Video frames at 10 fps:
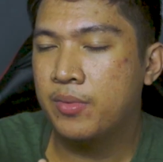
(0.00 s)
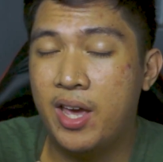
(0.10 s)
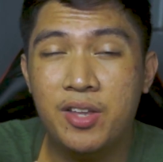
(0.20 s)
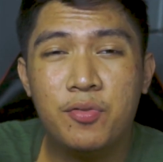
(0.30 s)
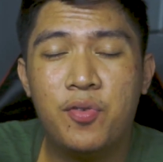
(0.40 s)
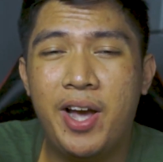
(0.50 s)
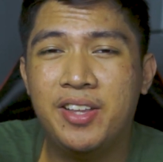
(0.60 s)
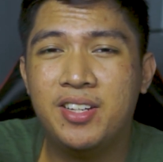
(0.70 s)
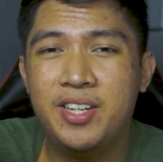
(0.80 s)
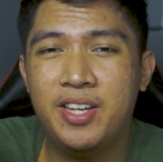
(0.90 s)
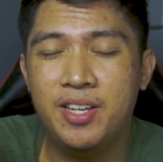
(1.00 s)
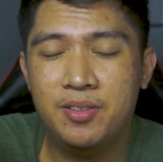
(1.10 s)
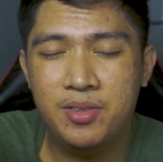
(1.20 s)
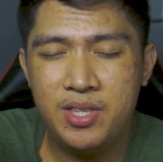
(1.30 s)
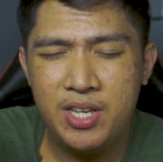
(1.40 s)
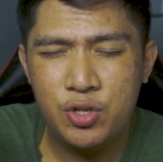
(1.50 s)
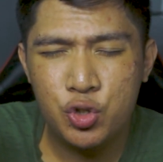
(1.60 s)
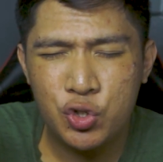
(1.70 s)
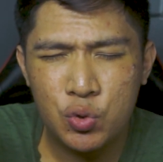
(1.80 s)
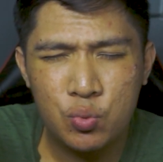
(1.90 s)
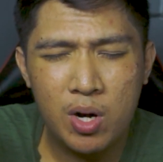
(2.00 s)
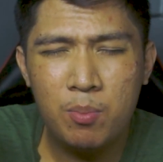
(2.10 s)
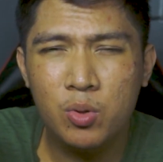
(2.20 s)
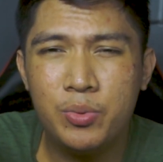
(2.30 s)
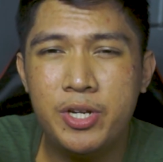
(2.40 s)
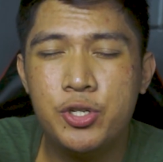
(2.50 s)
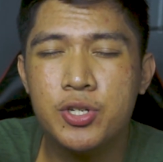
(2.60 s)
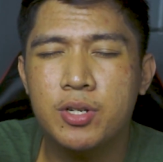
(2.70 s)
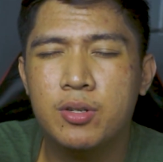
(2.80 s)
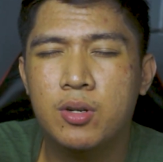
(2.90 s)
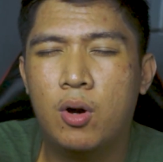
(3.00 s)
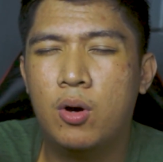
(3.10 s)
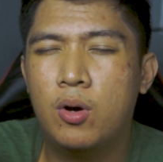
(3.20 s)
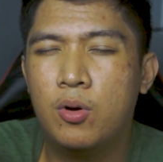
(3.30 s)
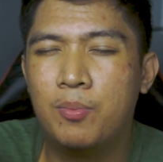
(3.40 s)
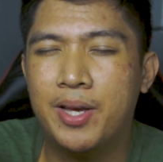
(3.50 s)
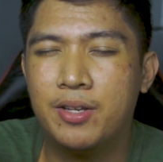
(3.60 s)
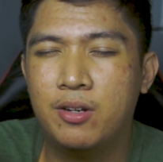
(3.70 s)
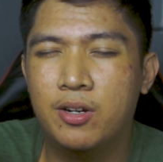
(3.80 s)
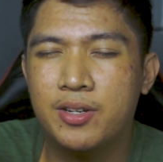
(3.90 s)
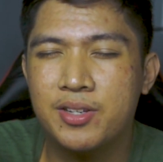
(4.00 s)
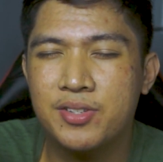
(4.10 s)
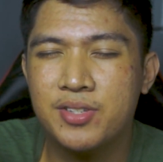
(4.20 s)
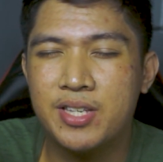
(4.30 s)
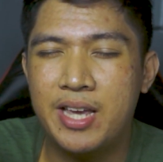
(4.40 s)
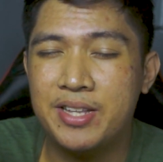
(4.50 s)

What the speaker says: And finally, in the treble region, oh my goodness,